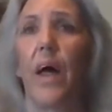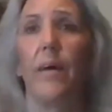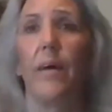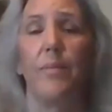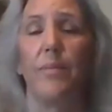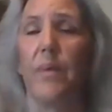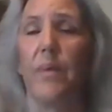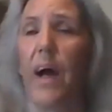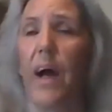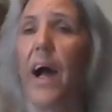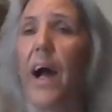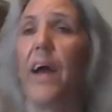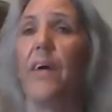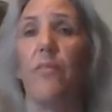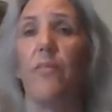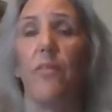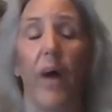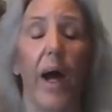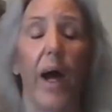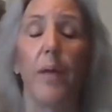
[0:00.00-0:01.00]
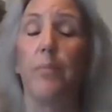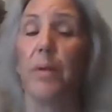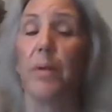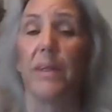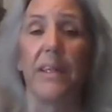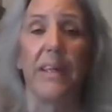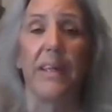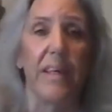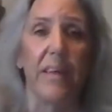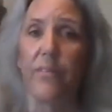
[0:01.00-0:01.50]
I I
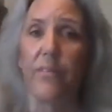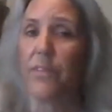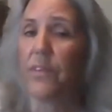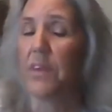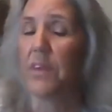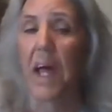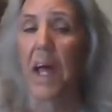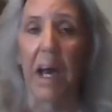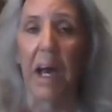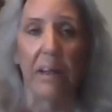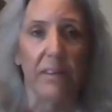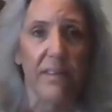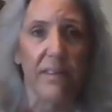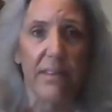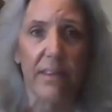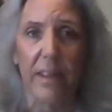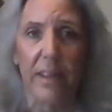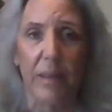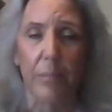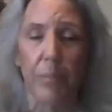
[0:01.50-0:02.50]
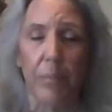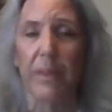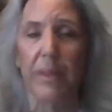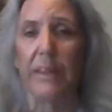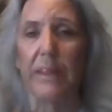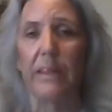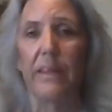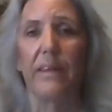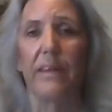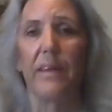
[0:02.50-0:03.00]
believe lacked
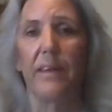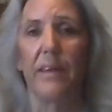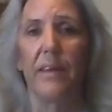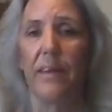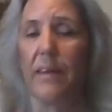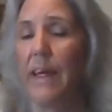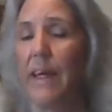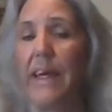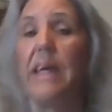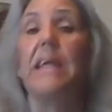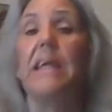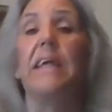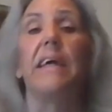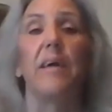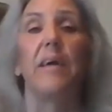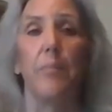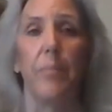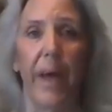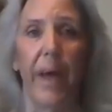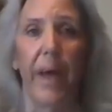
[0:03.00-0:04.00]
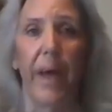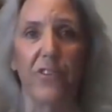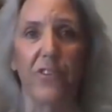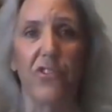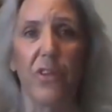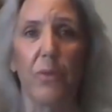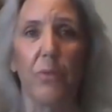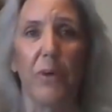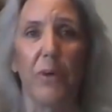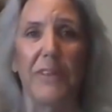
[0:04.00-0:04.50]
complete any
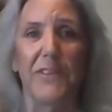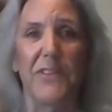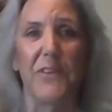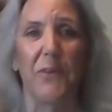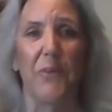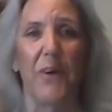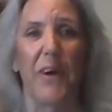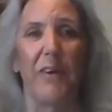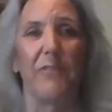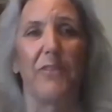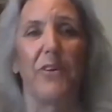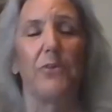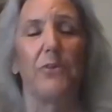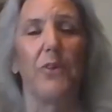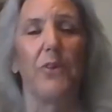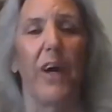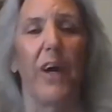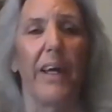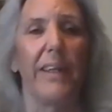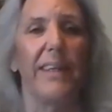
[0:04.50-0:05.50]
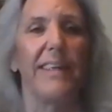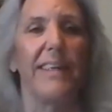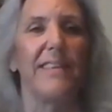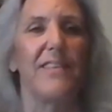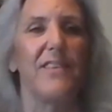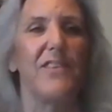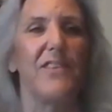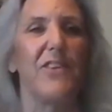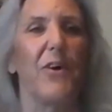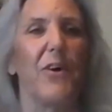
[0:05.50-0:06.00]
compassion whatsoever, right?
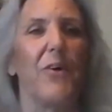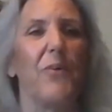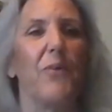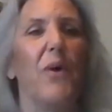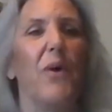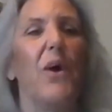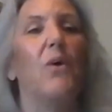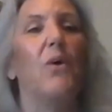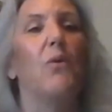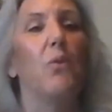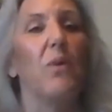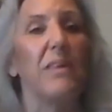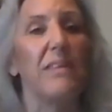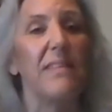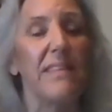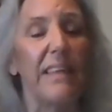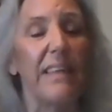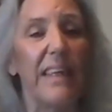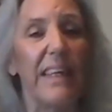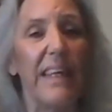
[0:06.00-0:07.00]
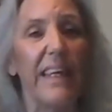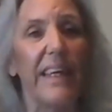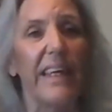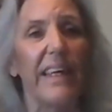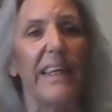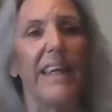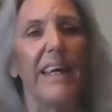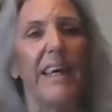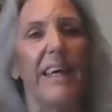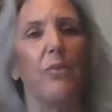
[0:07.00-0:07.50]
And so once
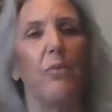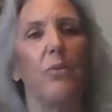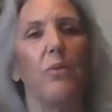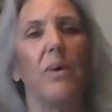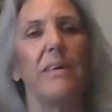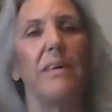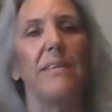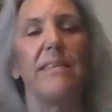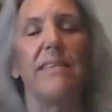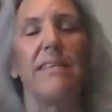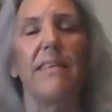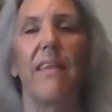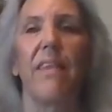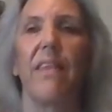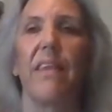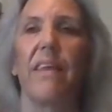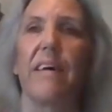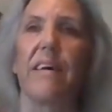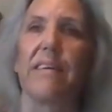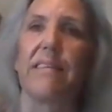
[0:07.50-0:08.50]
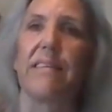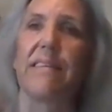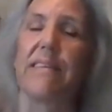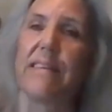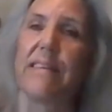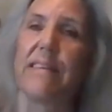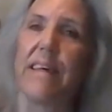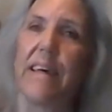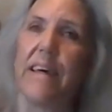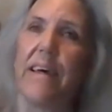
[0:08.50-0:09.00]
again, it was
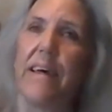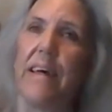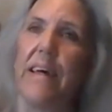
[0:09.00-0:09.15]
this,